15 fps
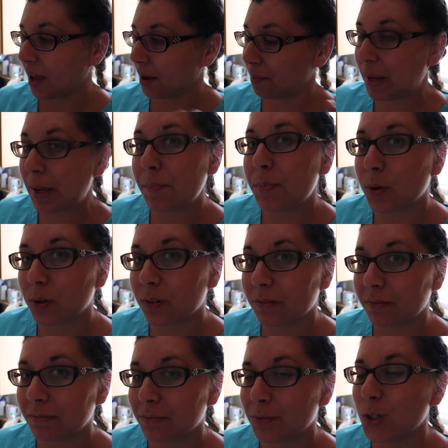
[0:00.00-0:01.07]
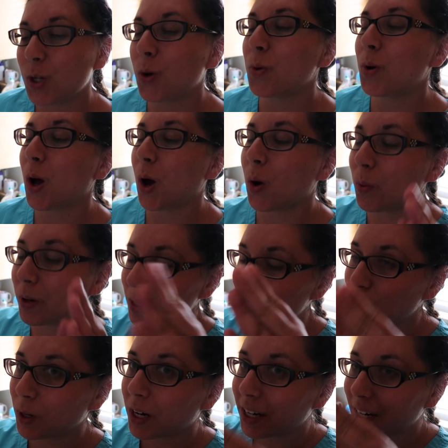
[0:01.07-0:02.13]
And people don't
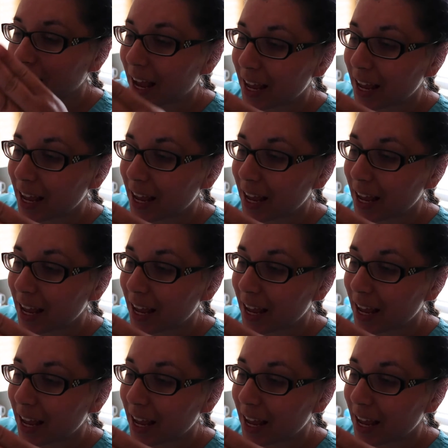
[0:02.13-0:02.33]
always work